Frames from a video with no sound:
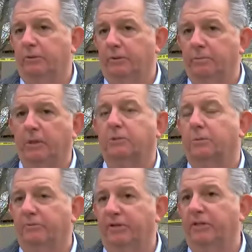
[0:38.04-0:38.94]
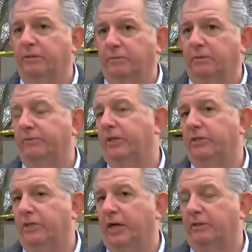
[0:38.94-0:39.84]
there are multiple victims of
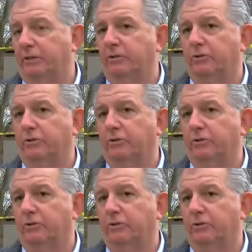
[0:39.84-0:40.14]
gunshots in